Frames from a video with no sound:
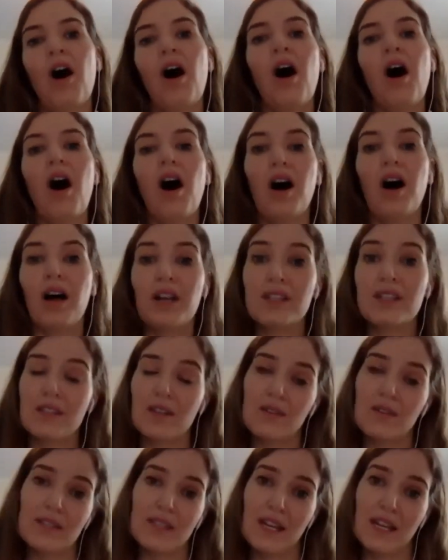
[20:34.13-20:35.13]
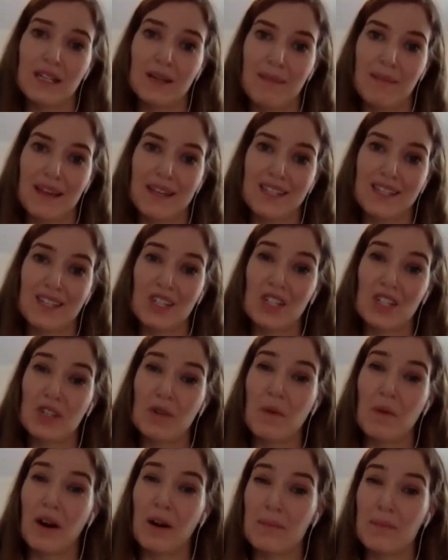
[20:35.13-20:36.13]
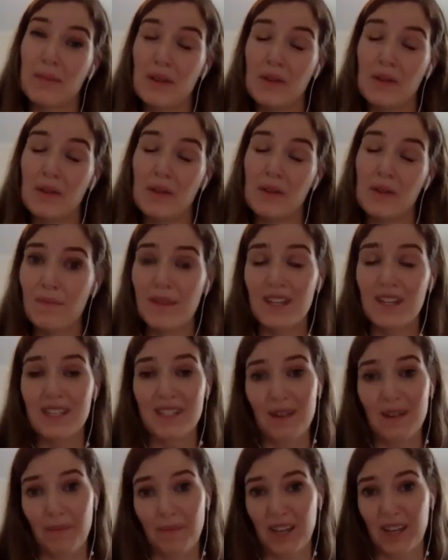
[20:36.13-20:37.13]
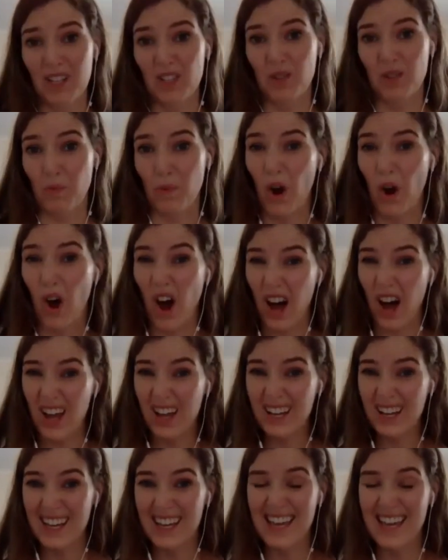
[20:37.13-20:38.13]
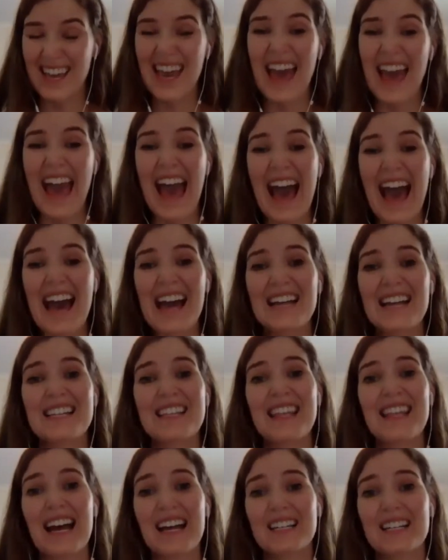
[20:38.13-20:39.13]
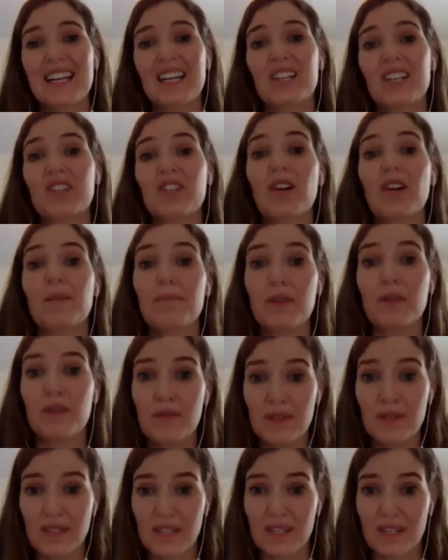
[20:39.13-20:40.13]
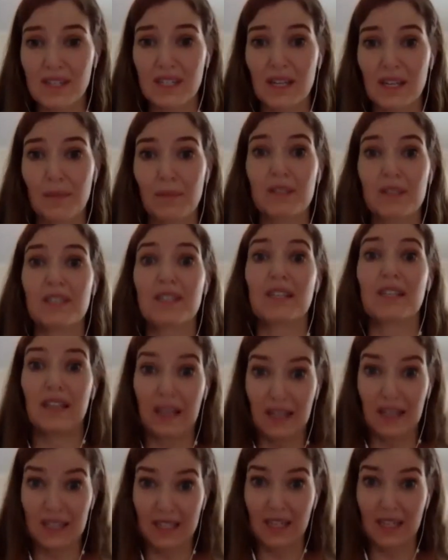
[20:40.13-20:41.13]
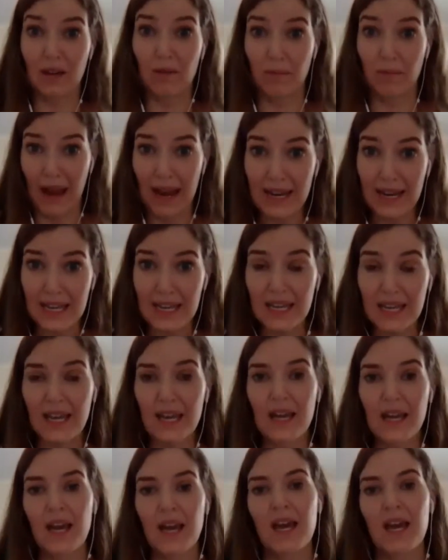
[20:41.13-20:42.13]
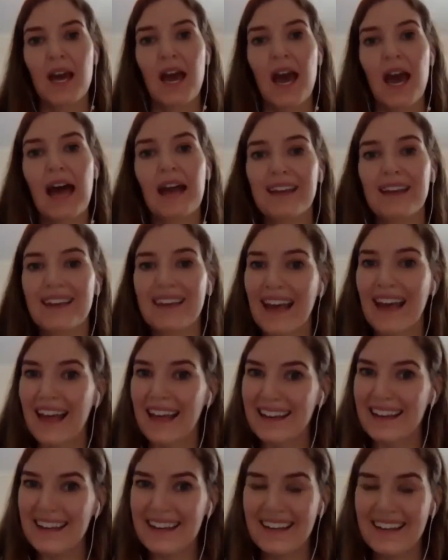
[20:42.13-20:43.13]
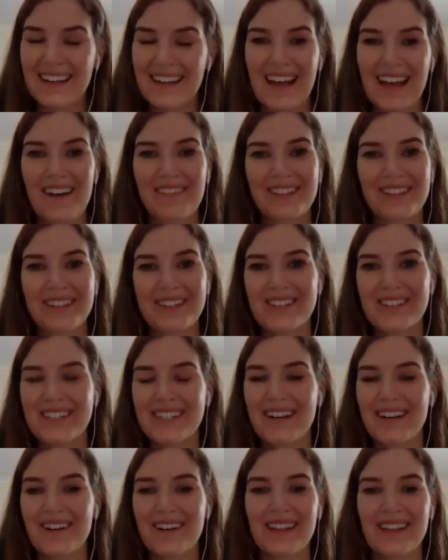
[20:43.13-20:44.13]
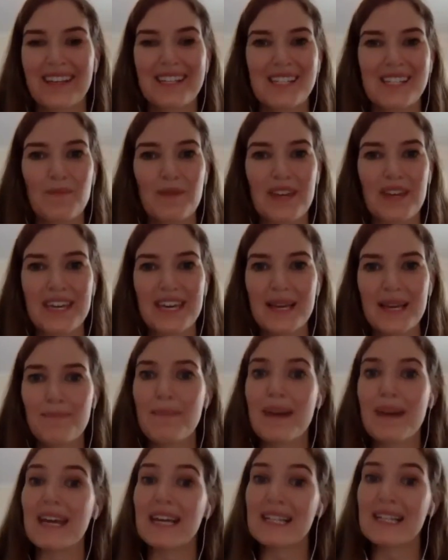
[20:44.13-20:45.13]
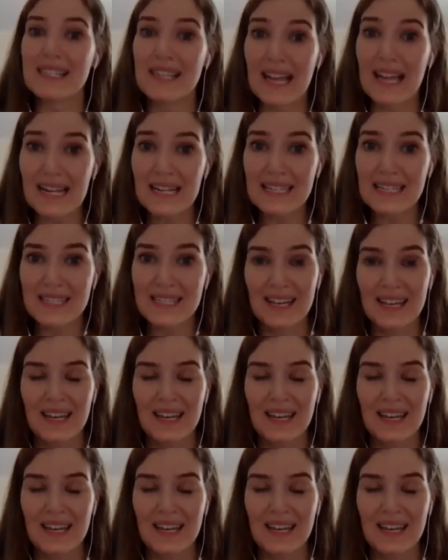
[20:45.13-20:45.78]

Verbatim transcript: also send a message to our immune system that something's wrong. And that tells our immune system to, to get ready and again, evolutionarily speaking, makes sense.